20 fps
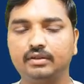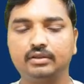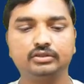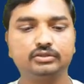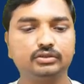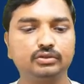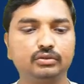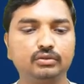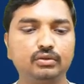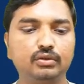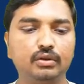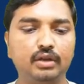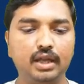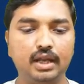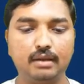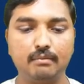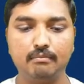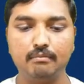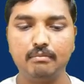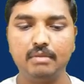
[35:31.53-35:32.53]
So
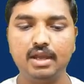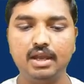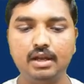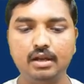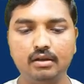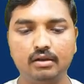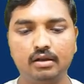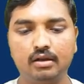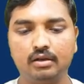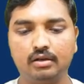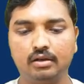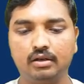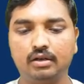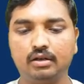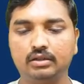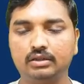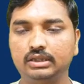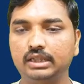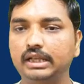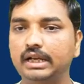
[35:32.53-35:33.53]
in mean,
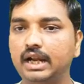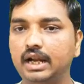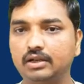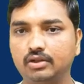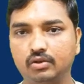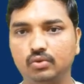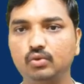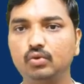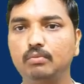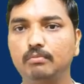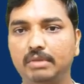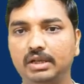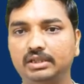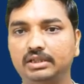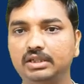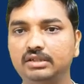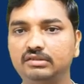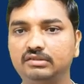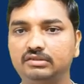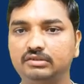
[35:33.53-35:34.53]
there are two
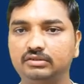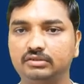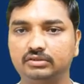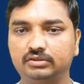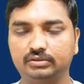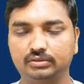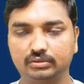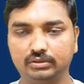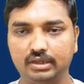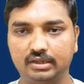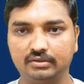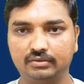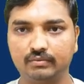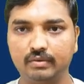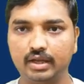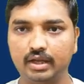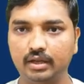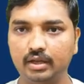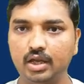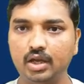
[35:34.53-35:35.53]
methods, so that's
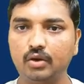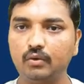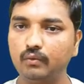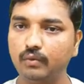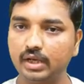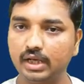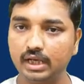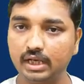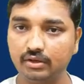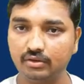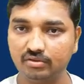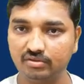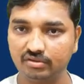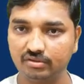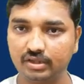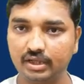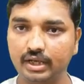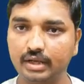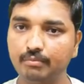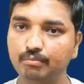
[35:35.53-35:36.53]
why we need to
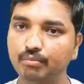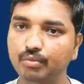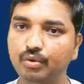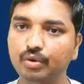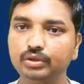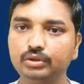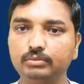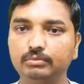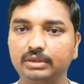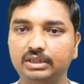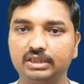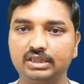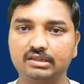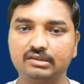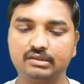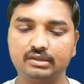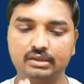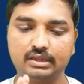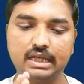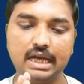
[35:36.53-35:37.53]
study both
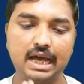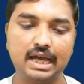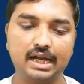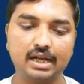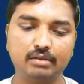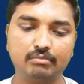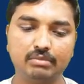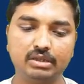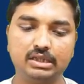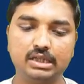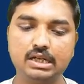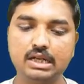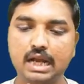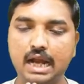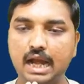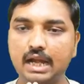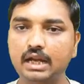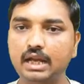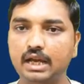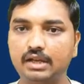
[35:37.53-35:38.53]
methods, direct method
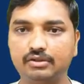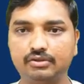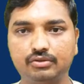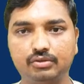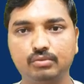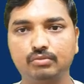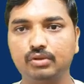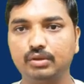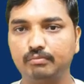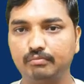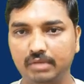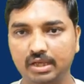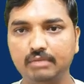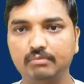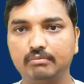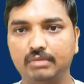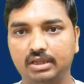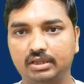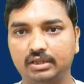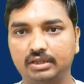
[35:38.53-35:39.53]
and assumed mean
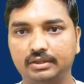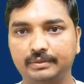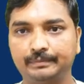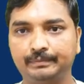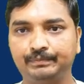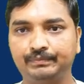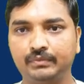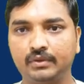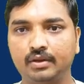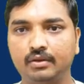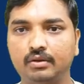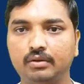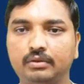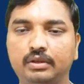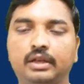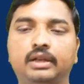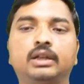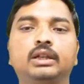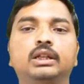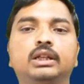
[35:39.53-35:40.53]
method.
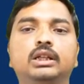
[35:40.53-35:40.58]
Okay,